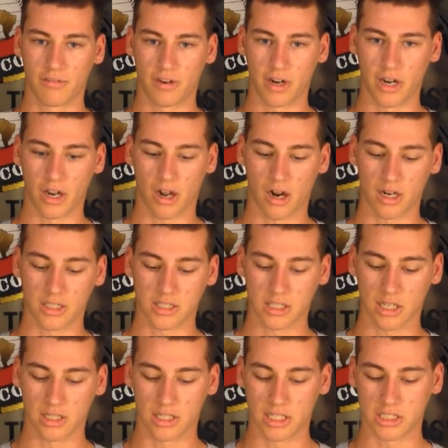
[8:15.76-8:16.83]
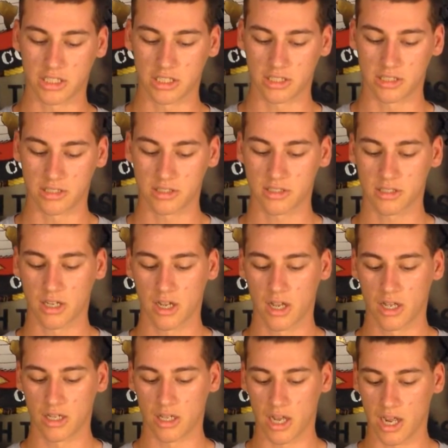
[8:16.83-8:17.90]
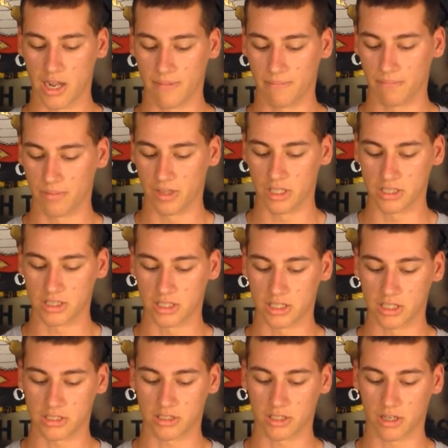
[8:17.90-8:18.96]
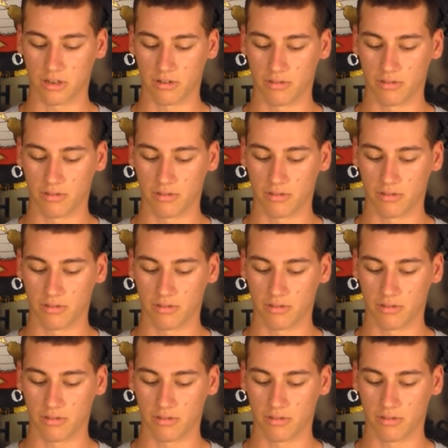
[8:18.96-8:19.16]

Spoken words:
very harsh conditions. These are just